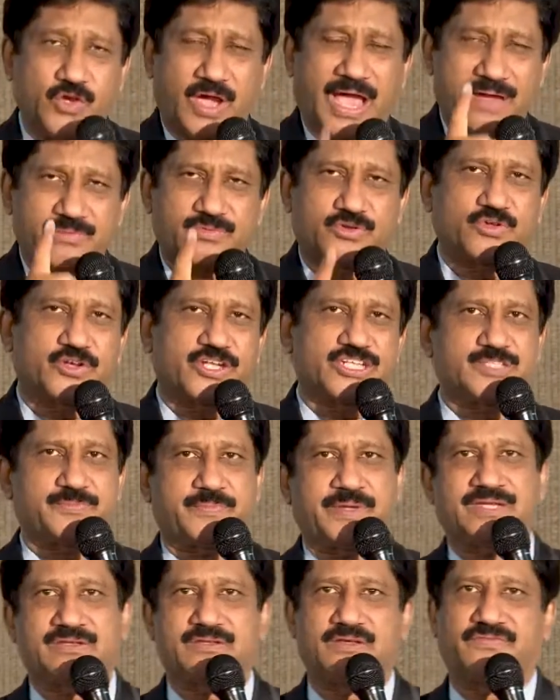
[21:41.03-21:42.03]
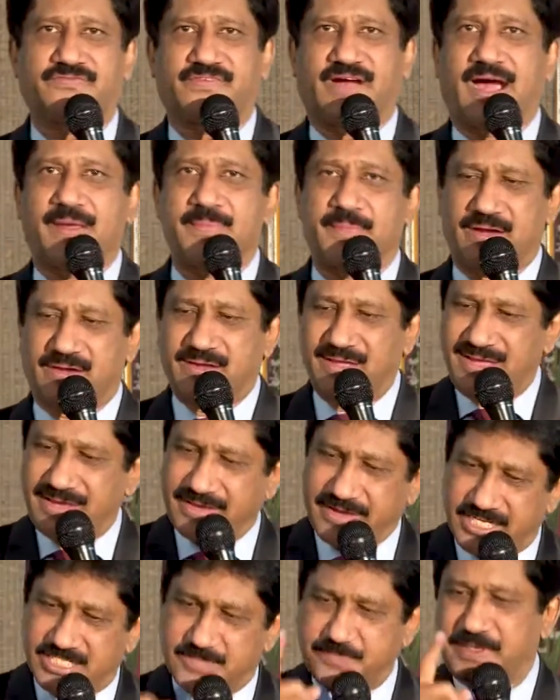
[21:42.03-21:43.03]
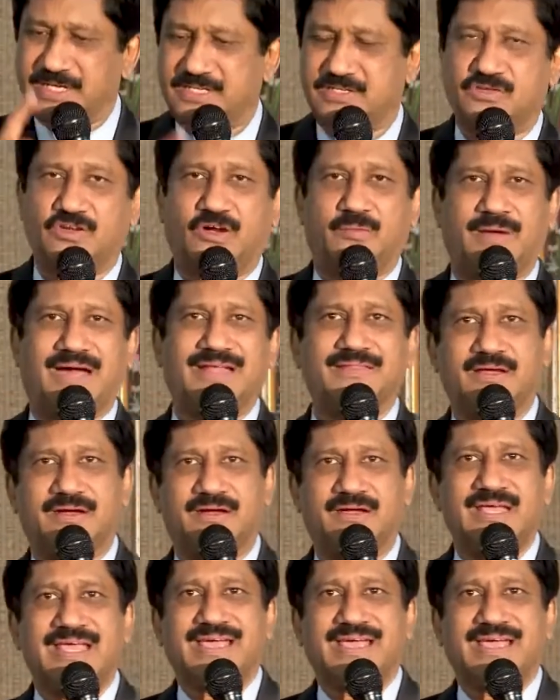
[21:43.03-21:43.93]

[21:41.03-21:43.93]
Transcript: You have to respect your father, respect your mother,